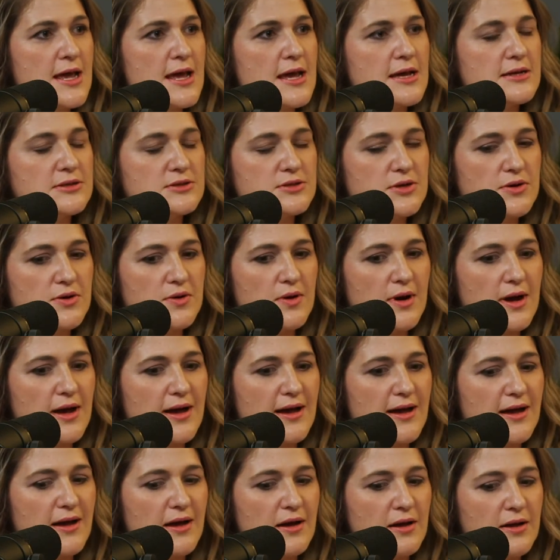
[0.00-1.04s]
And so
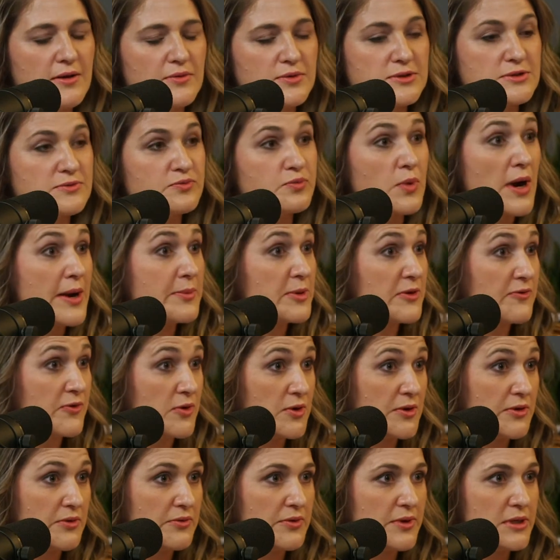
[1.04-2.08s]
it was right
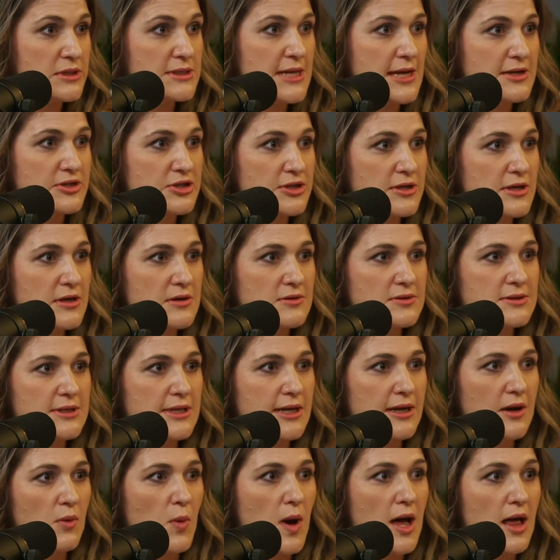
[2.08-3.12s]
before the recession. I was
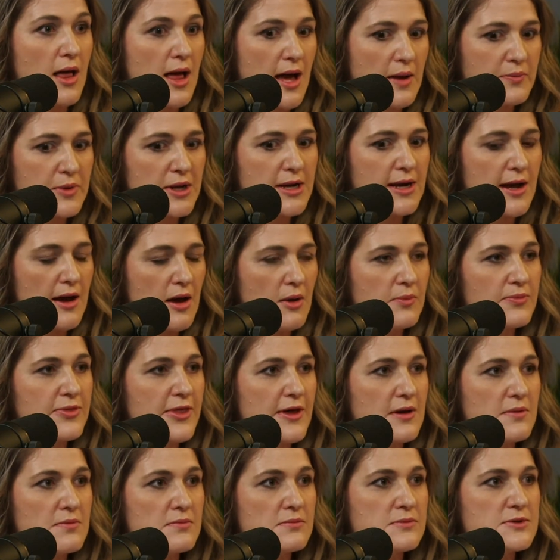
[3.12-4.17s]
like, well, I'm going to help
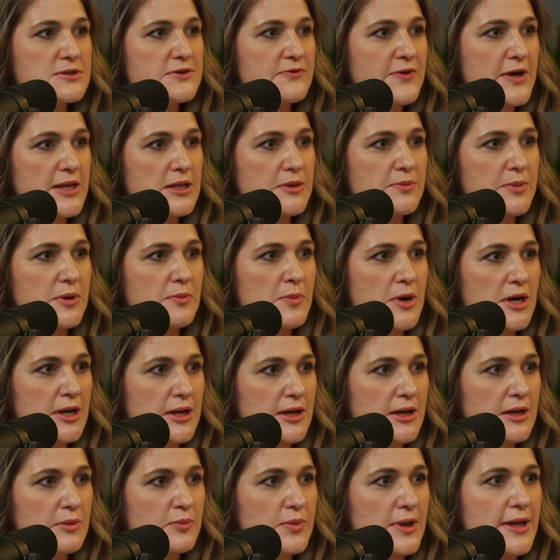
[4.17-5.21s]
them develop a
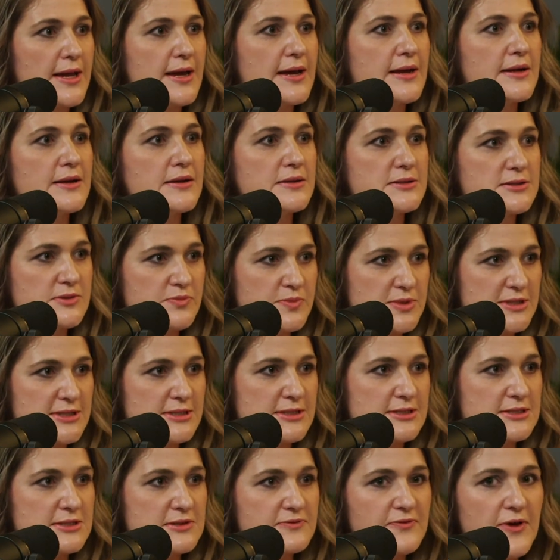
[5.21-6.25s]
marketing plan and some
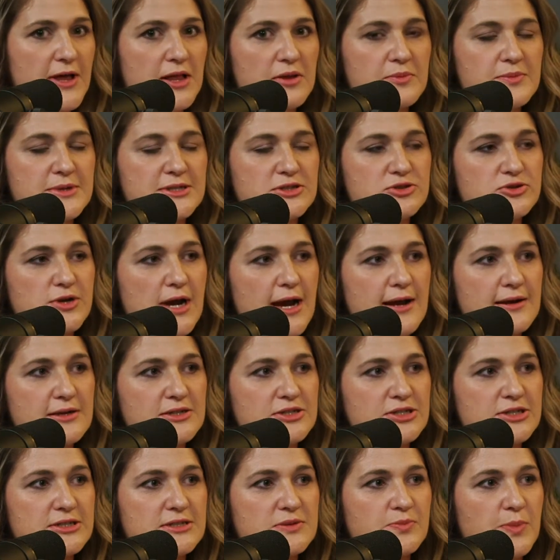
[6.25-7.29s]
business development
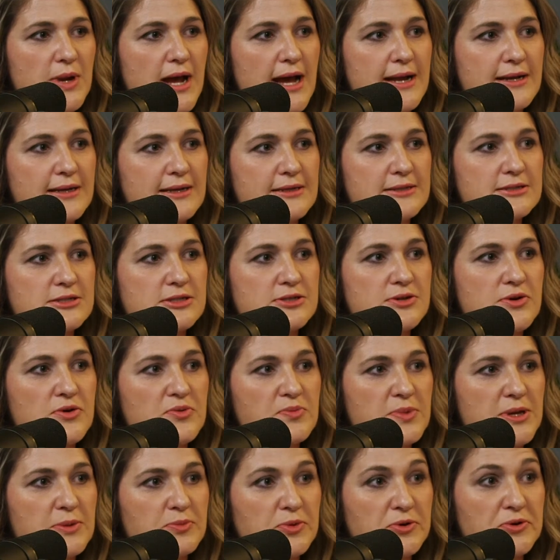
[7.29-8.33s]
strategies, but I need to know
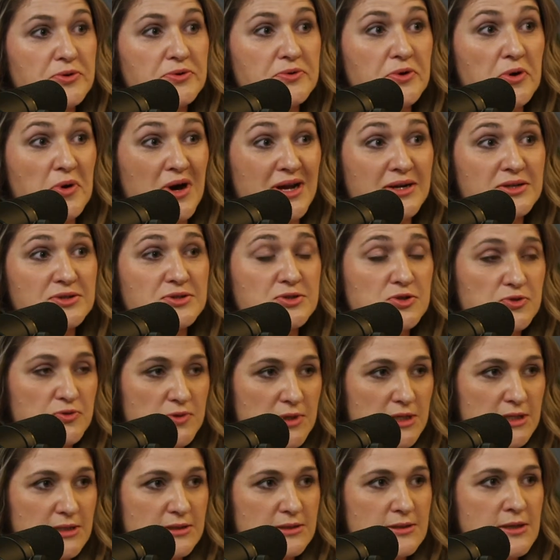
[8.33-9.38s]
people who know how to do
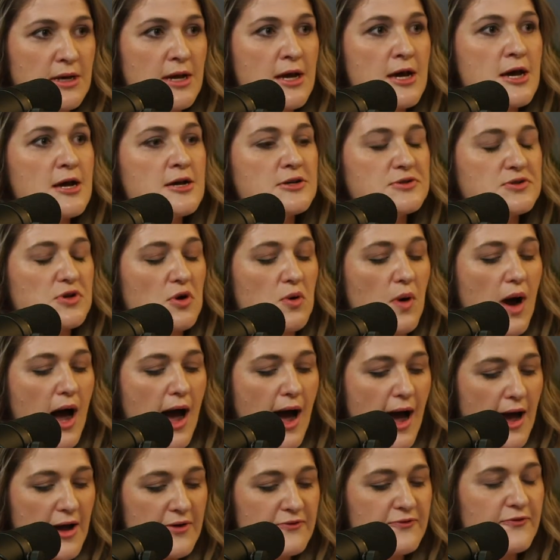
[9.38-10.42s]
this. So
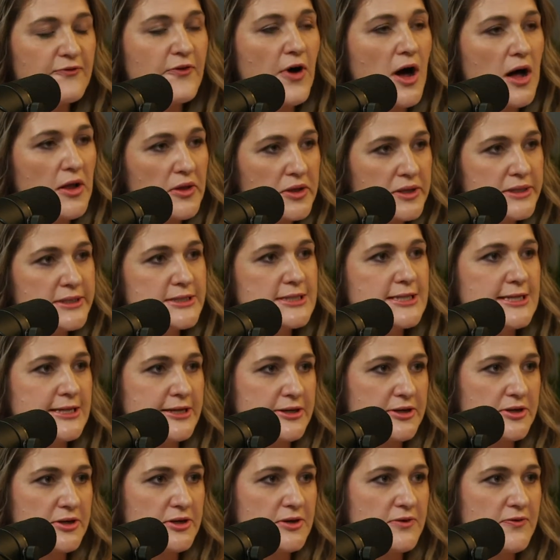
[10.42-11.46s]
I
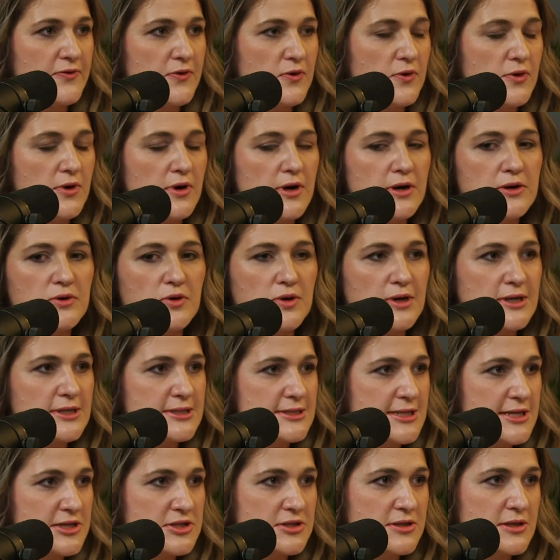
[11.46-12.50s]
volunteered for an
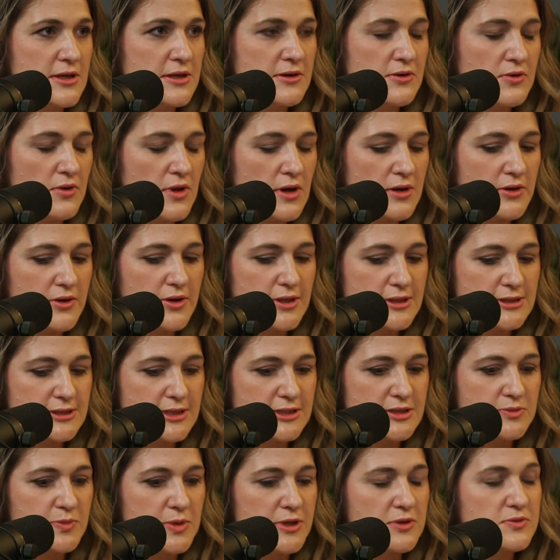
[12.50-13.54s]
organization that no longer
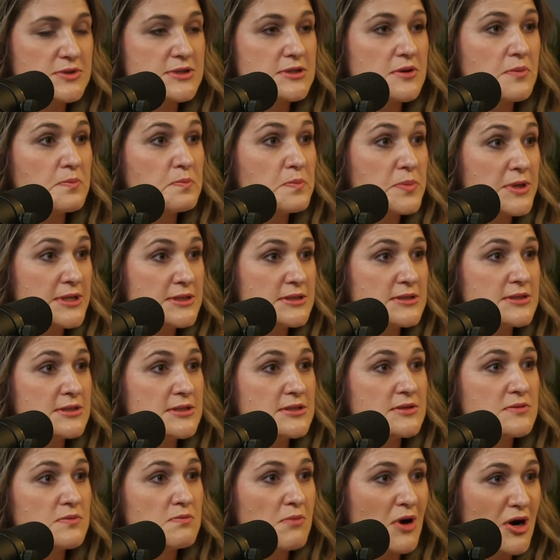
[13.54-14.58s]
exists, but it was the
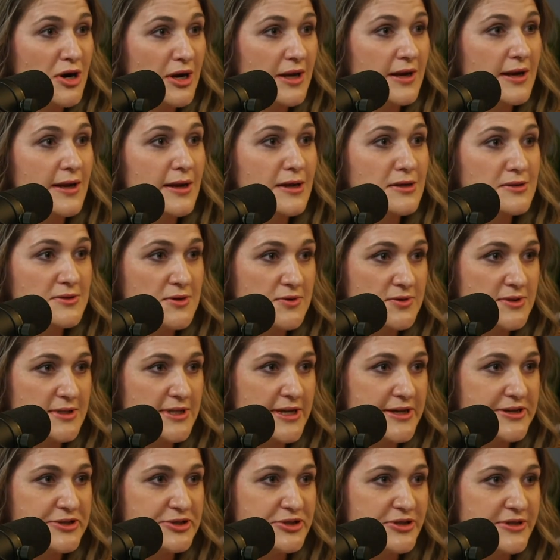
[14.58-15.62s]
Business Marketing
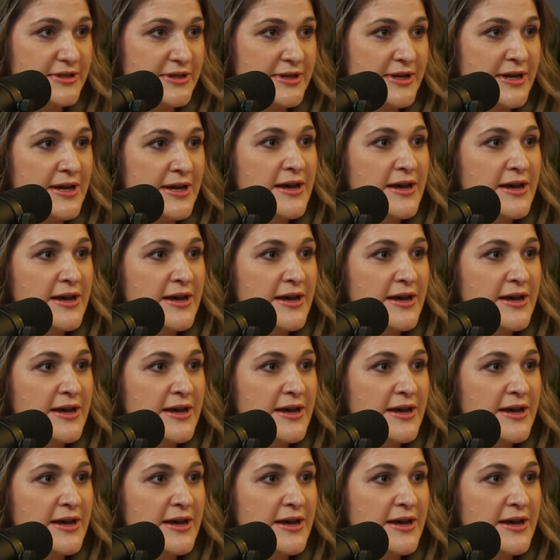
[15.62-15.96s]
Association.